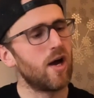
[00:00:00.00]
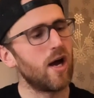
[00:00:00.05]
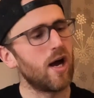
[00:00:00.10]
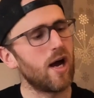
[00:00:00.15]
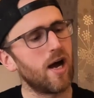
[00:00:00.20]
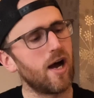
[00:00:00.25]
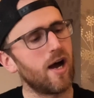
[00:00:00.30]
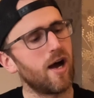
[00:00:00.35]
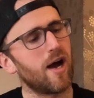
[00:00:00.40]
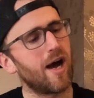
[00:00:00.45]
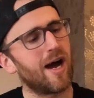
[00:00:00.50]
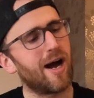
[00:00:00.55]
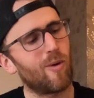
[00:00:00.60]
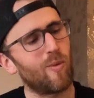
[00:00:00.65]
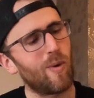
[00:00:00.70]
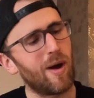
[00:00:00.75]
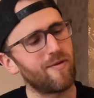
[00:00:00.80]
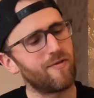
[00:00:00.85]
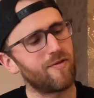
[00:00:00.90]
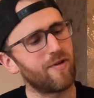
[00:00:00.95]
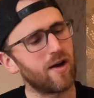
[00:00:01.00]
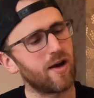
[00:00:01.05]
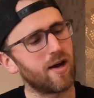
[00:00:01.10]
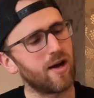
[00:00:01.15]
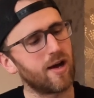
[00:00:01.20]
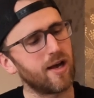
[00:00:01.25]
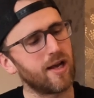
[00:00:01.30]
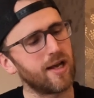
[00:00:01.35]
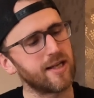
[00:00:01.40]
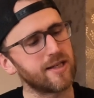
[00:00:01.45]
However,
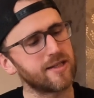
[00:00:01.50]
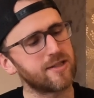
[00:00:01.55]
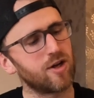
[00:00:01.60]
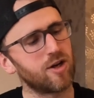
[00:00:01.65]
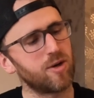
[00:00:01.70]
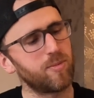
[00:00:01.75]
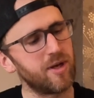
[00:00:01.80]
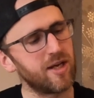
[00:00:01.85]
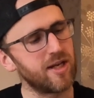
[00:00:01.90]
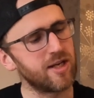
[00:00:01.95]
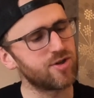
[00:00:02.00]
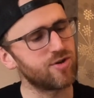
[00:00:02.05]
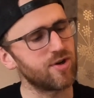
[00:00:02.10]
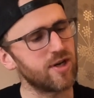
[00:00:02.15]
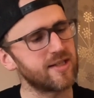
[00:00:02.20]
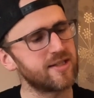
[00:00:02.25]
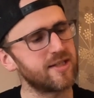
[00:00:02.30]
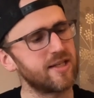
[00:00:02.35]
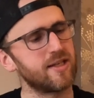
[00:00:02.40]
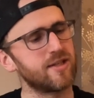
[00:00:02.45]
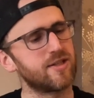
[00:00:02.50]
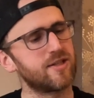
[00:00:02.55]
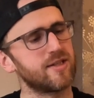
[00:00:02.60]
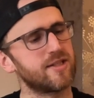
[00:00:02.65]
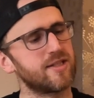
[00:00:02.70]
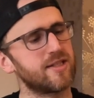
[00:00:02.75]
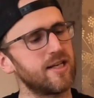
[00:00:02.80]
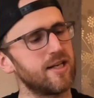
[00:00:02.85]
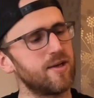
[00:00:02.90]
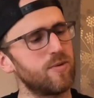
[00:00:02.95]
it's going to be interesting to
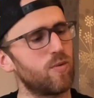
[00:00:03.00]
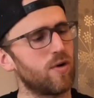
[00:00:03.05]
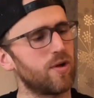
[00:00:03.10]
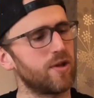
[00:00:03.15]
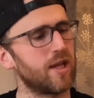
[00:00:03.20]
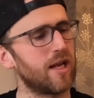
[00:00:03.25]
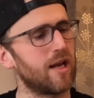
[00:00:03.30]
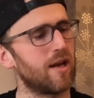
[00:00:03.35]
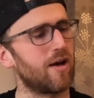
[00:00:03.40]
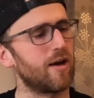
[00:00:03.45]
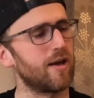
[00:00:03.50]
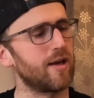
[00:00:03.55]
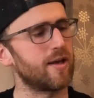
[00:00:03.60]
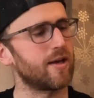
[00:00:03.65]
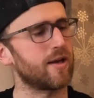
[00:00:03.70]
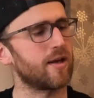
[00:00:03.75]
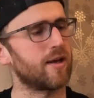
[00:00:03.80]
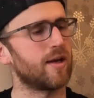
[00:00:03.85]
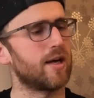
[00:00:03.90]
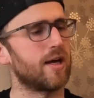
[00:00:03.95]
see what they're like